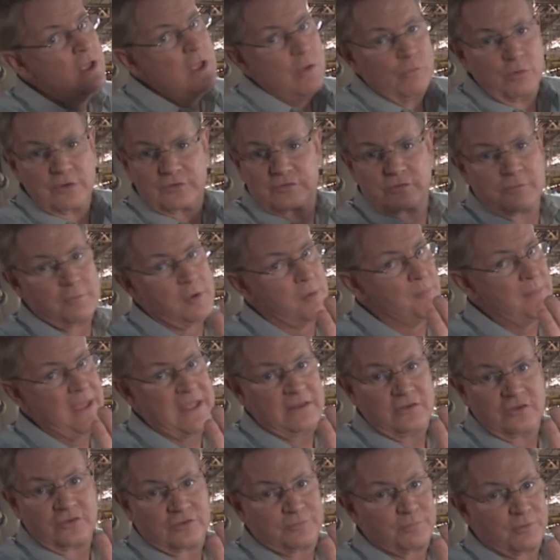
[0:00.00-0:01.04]
which from a
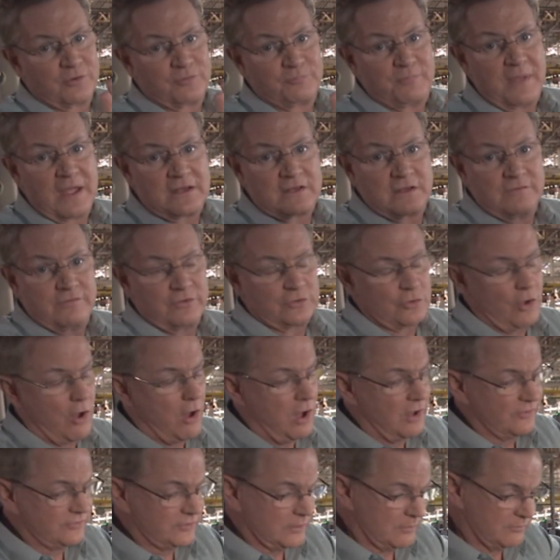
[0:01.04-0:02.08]
maintenance perspective is
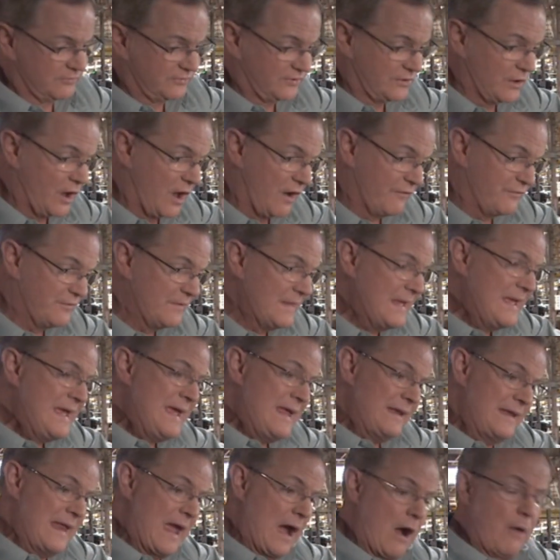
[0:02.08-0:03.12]
awesome stuff.
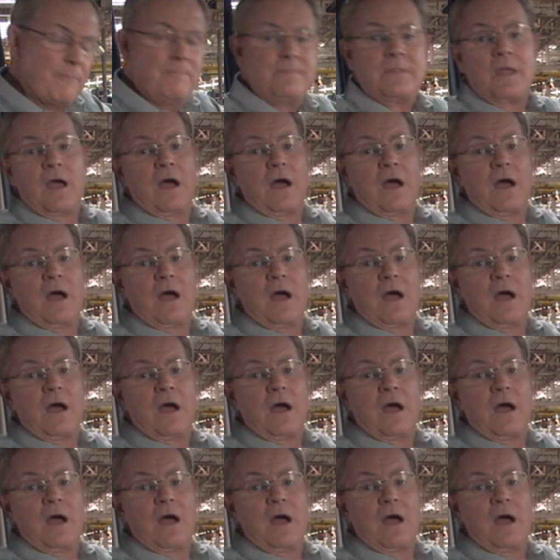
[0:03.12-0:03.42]
Now,